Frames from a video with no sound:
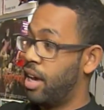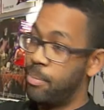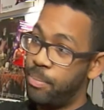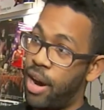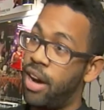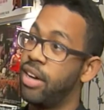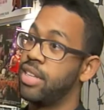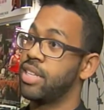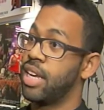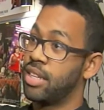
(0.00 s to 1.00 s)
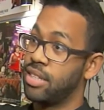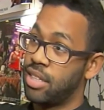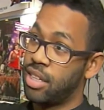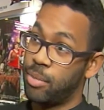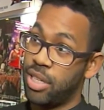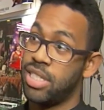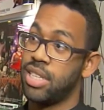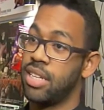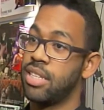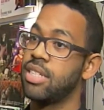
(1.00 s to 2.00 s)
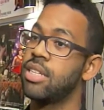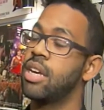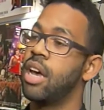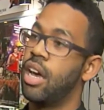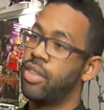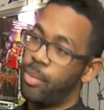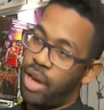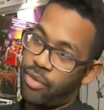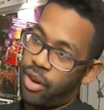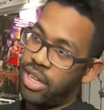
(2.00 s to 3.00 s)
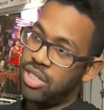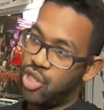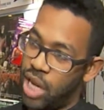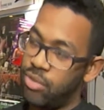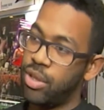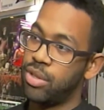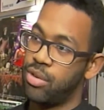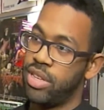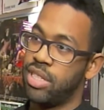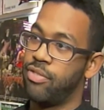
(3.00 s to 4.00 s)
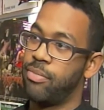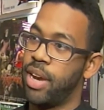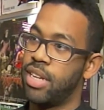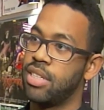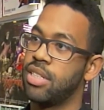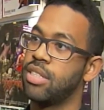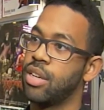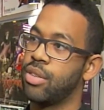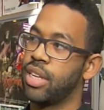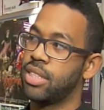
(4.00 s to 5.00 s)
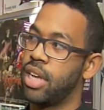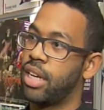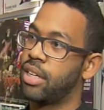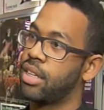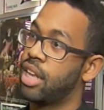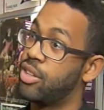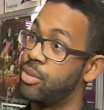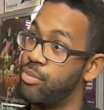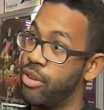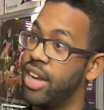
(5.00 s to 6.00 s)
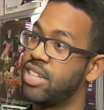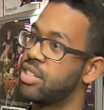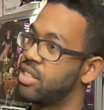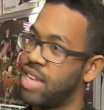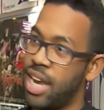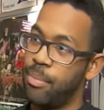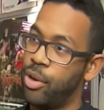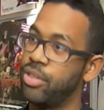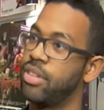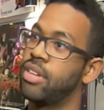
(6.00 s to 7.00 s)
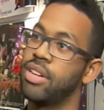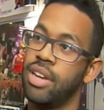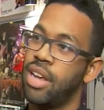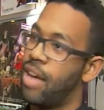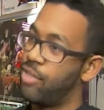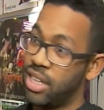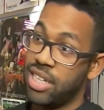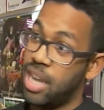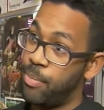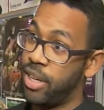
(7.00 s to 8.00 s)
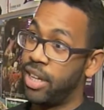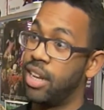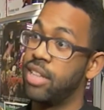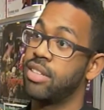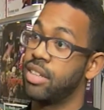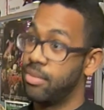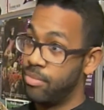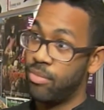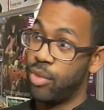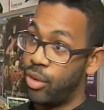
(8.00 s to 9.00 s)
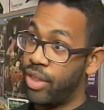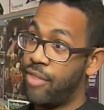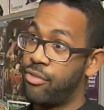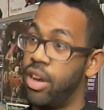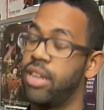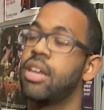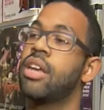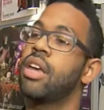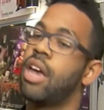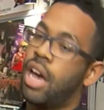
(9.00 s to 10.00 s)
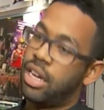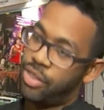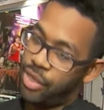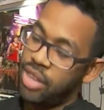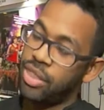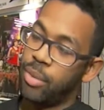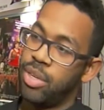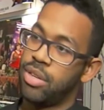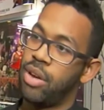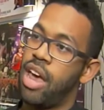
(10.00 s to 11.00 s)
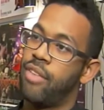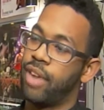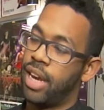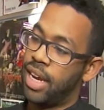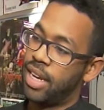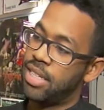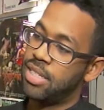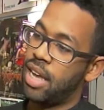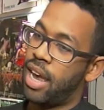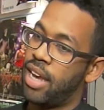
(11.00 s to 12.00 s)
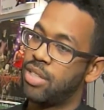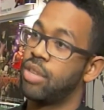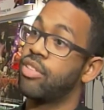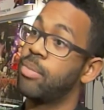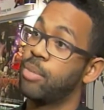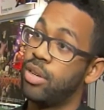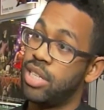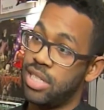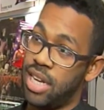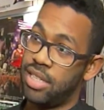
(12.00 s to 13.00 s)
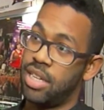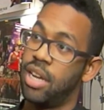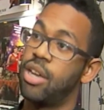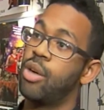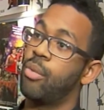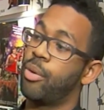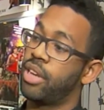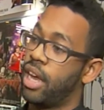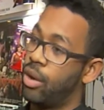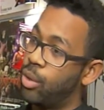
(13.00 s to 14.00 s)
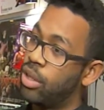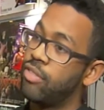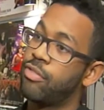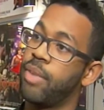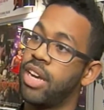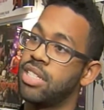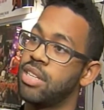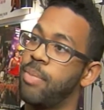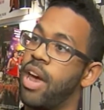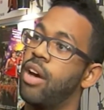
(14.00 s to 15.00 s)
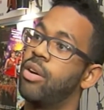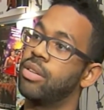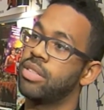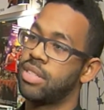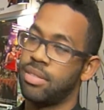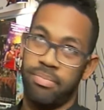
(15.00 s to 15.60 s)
in bars and community centres. And then we have very general tourist information, so things like London Bridge, the Tate Modern, everything that's happening in London on that front. And the third thing we do have is a sort of community centre where we can get all the information about